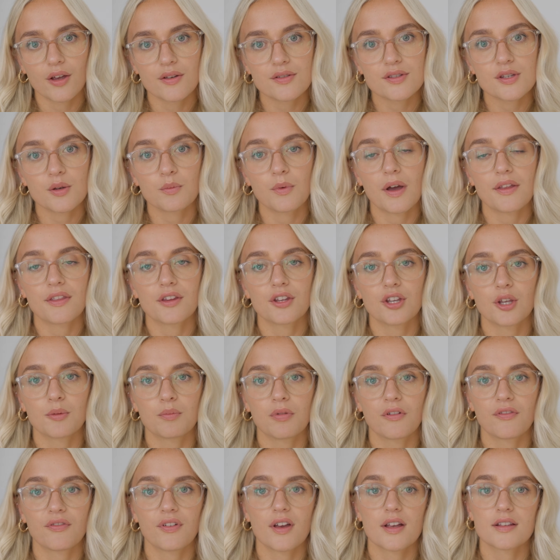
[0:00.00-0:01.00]
so whether you
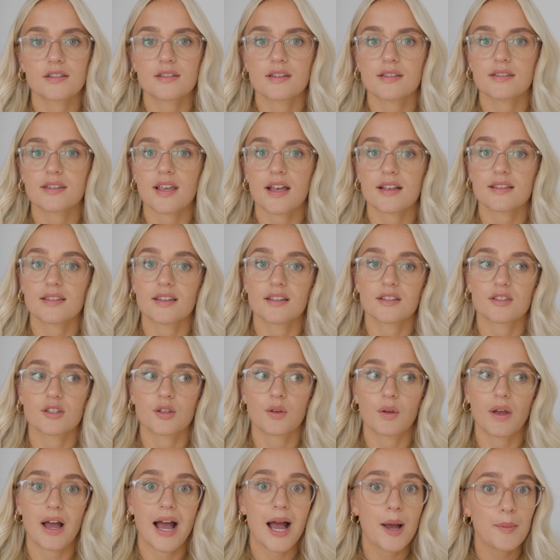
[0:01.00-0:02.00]
prefer to set it
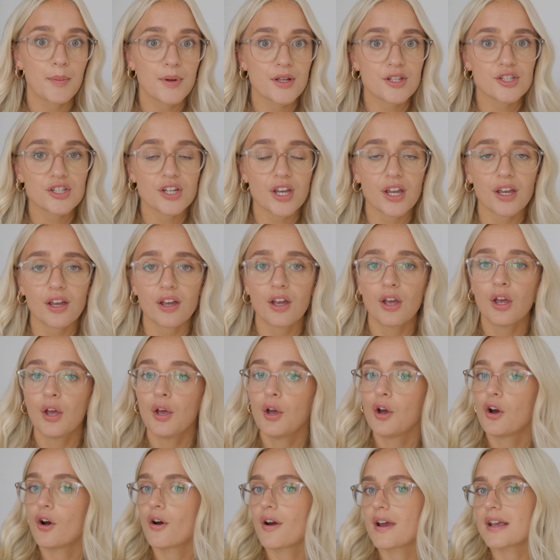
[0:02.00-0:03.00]
to aperture
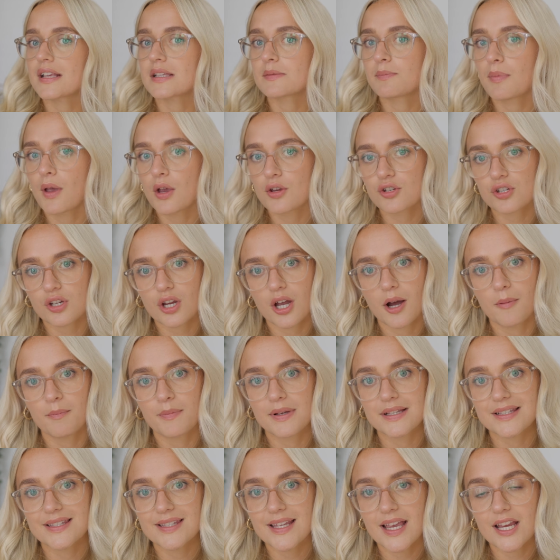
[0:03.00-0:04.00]
or exposure
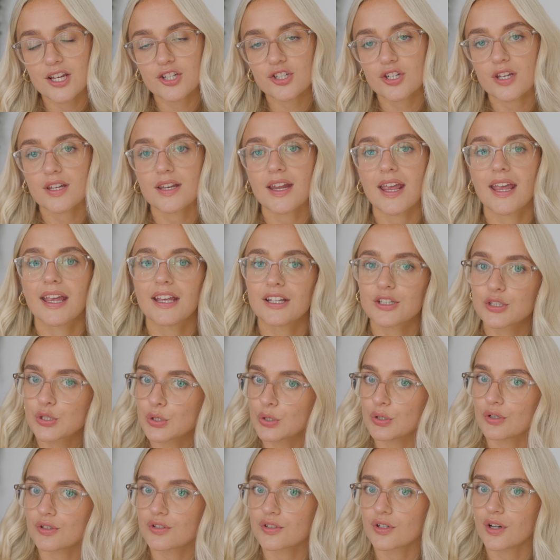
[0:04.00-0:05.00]
compensation, it's
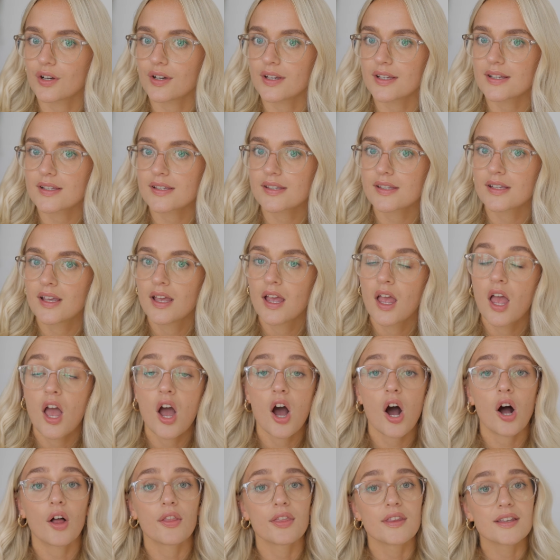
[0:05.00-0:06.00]
your choice.
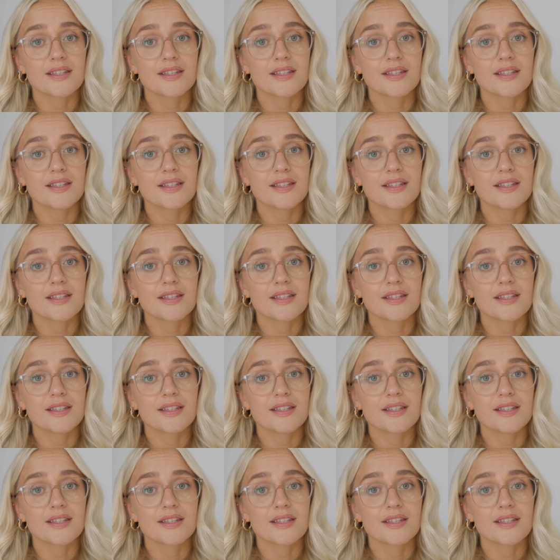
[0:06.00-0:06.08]
On the